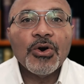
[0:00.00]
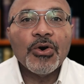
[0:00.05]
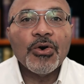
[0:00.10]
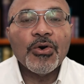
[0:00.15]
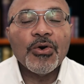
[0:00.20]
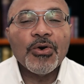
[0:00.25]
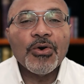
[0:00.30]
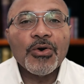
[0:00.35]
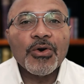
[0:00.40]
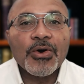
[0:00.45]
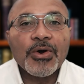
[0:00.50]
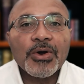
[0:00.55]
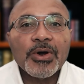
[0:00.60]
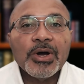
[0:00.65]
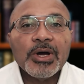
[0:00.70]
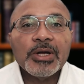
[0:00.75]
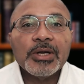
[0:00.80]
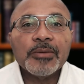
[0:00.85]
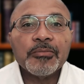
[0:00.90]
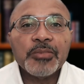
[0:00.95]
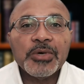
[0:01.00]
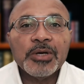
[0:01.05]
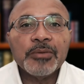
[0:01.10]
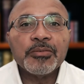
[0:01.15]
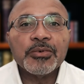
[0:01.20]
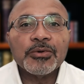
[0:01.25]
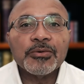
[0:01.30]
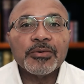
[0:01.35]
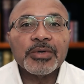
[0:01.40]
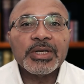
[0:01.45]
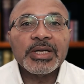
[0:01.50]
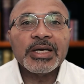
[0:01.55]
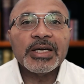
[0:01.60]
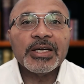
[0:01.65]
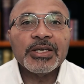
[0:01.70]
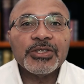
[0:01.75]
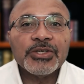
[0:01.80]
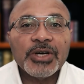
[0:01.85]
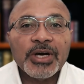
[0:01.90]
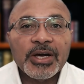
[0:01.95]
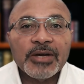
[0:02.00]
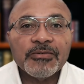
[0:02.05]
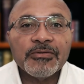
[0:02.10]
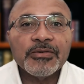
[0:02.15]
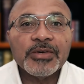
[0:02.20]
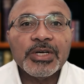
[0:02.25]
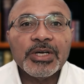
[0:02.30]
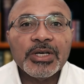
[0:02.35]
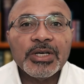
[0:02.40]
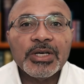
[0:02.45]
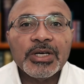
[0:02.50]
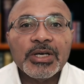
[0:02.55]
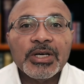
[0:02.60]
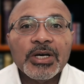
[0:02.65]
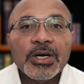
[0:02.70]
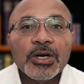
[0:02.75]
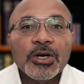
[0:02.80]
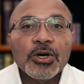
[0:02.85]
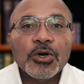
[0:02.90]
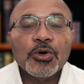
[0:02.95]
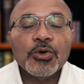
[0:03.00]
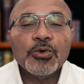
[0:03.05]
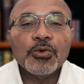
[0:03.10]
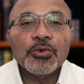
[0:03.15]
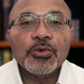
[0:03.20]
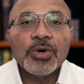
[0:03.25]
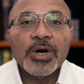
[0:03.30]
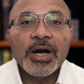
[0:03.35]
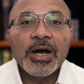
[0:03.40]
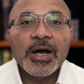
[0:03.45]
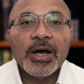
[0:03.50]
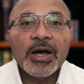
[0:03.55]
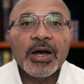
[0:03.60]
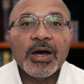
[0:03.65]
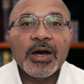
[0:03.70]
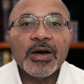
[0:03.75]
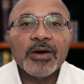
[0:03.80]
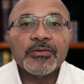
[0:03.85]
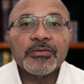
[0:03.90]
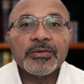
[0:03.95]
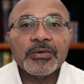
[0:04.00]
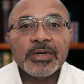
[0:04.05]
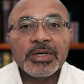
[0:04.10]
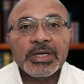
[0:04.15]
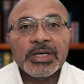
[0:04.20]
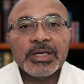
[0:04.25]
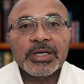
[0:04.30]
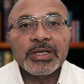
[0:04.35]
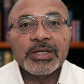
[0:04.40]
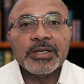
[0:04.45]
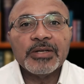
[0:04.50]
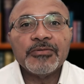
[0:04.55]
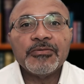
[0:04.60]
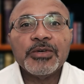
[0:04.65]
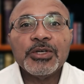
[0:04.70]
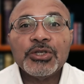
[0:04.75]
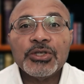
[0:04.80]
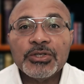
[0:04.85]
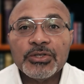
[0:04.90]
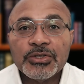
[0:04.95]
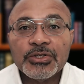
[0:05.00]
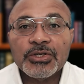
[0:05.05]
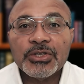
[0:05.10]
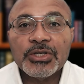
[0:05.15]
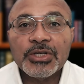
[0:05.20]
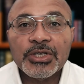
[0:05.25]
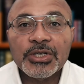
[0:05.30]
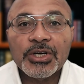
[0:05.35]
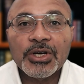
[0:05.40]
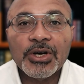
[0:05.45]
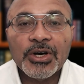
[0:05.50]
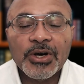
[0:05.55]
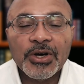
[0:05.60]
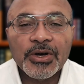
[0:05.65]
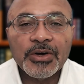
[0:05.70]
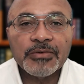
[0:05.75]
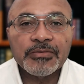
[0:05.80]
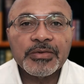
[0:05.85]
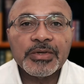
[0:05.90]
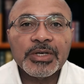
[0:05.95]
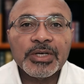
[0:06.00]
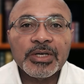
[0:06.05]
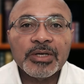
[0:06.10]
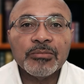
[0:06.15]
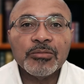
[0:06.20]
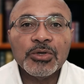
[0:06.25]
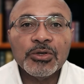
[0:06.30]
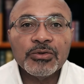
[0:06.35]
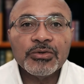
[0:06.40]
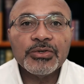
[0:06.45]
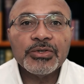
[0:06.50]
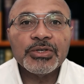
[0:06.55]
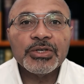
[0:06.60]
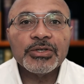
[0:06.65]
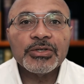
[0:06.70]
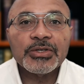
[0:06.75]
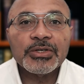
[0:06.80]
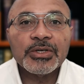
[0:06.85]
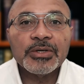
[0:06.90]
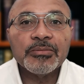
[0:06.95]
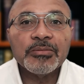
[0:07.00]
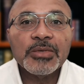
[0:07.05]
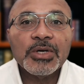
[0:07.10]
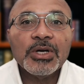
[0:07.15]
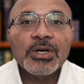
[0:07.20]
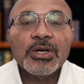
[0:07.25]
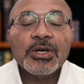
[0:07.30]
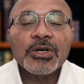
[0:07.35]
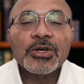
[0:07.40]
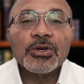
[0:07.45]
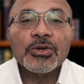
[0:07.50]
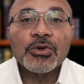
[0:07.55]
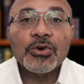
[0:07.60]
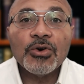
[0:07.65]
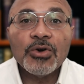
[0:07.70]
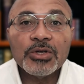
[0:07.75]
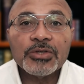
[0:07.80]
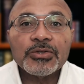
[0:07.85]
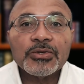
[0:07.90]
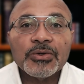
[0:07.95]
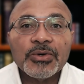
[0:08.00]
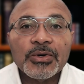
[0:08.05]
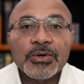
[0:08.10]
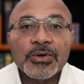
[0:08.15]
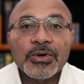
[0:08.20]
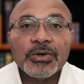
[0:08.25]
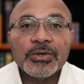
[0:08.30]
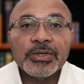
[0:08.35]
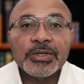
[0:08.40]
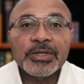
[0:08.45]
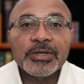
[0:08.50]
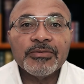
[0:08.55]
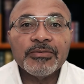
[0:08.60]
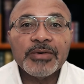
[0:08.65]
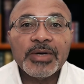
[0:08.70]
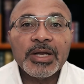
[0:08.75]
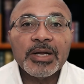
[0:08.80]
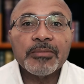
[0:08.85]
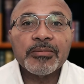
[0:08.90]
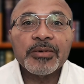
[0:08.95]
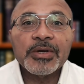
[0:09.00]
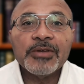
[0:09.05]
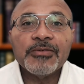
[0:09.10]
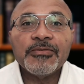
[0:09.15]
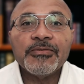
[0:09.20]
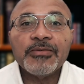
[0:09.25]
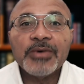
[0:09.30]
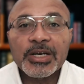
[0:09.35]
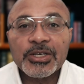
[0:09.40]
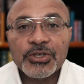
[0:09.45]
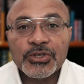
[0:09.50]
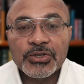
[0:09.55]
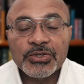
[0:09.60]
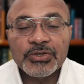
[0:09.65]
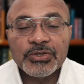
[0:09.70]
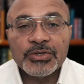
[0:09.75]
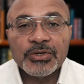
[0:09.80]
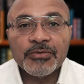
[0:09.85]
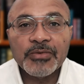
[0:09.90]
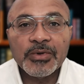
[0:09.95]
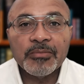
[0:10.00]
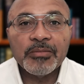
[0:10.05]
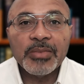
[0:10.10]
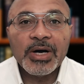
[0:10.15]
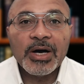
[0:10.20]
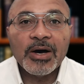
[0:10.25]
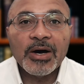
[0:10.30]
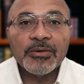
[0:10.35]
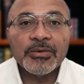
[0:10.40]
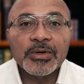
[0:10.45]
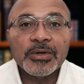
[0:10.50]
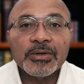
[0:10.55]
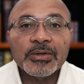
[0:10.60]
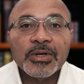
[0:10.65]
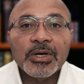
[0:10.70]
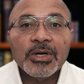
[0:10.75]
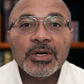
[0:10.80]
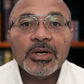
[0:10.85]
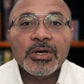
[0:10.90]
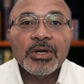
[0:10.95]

or the people with HIV who have a deficiency of the immune system, can also develop infections of the bowel,